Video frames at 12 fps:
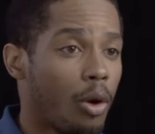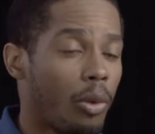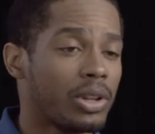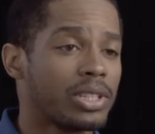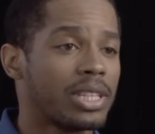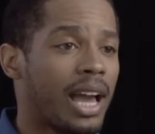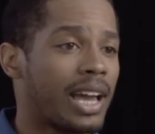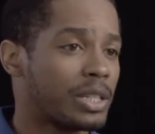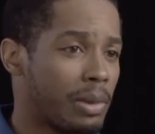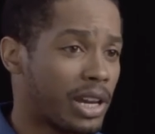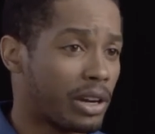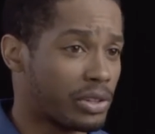Once the ice
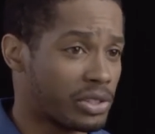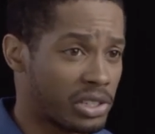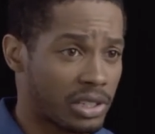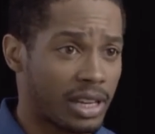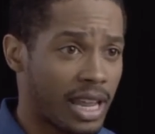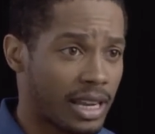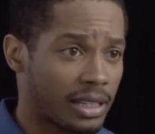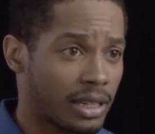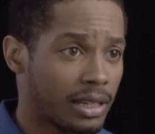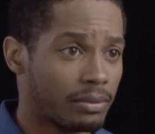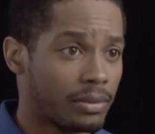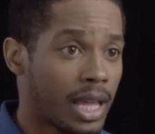maker is
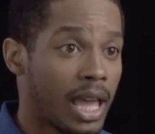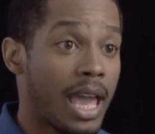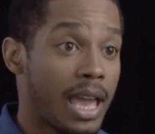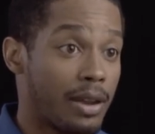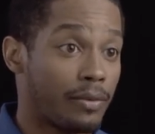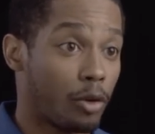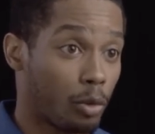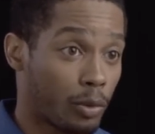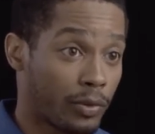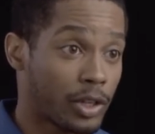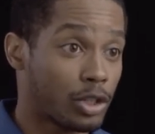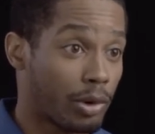disconnected, and for
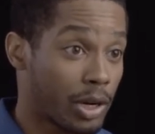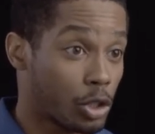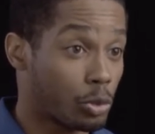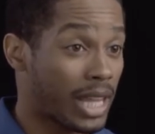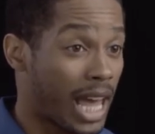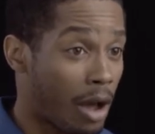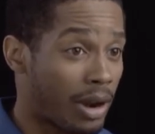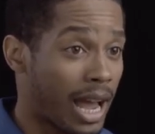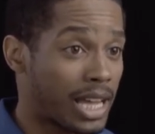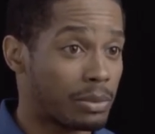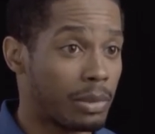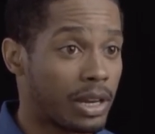refrigerators without
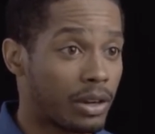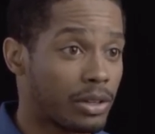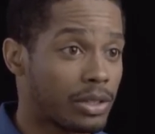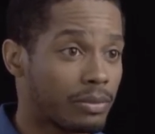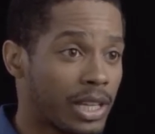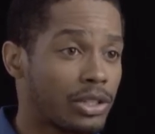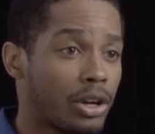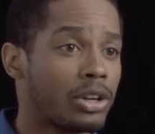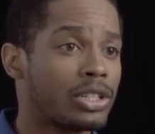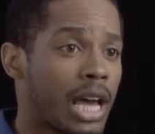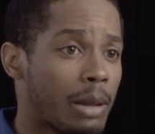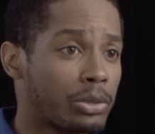ice makers, it's our
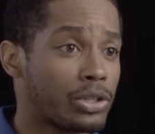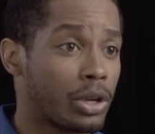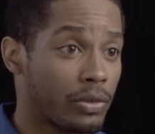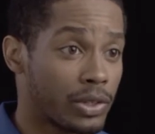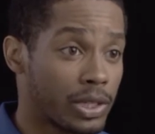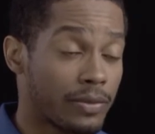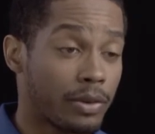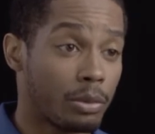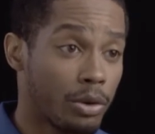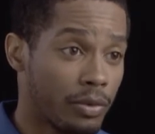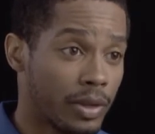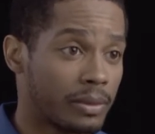job to service it for
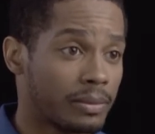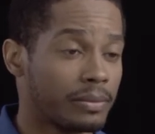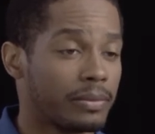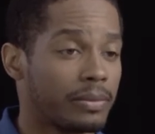moving.